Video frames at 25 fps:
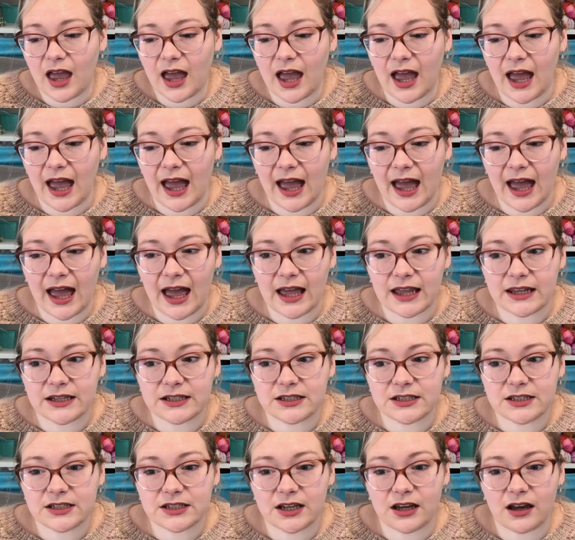
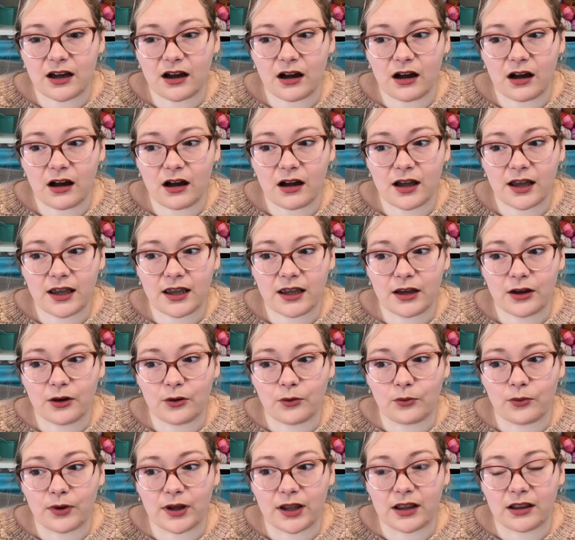And I
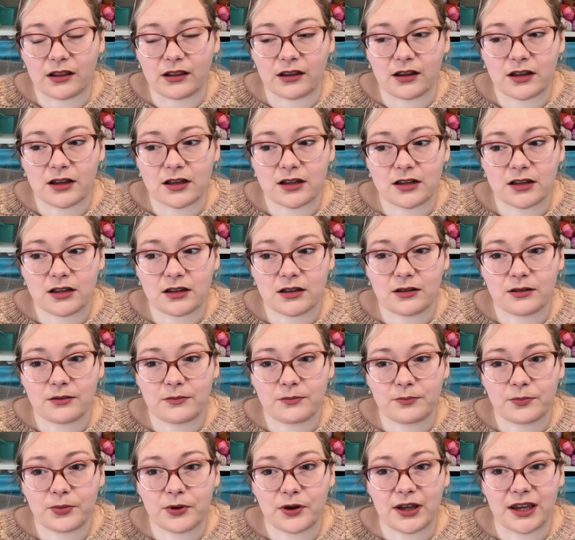will
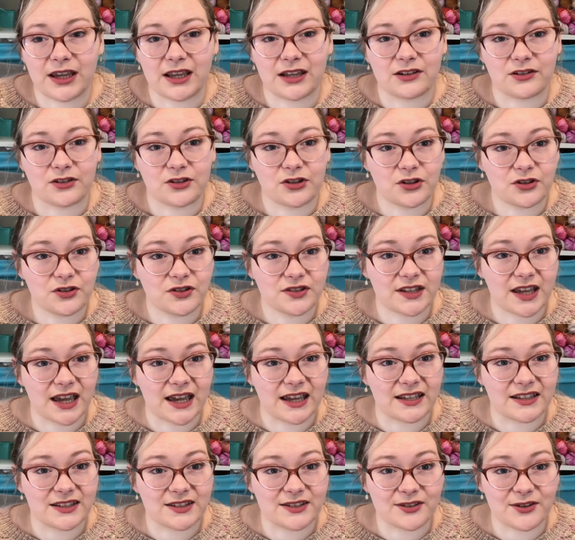put in 2
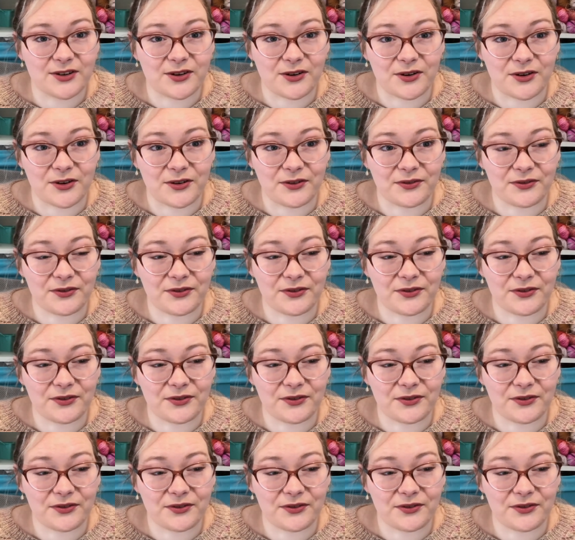skeins of